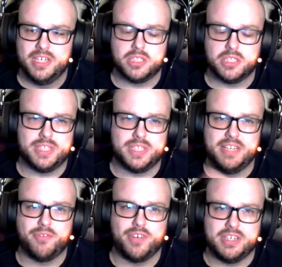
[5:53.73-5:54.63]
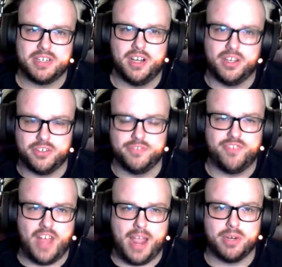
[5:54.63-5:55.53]
just with different colored
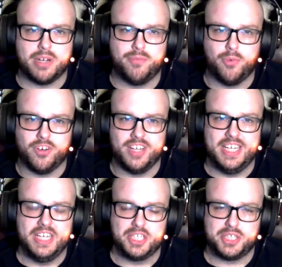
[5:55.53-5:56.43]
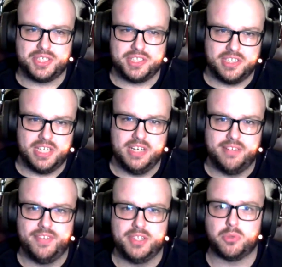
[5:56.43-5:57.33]
fabric for each
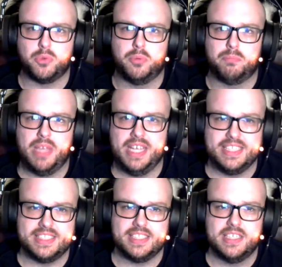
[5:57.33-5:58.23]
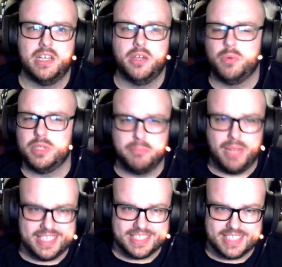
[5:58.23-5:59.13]
individual piece, which
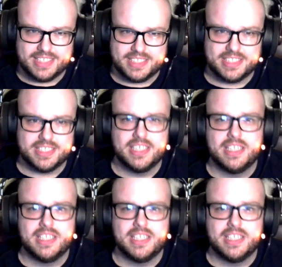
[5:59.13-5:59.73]
makes sense.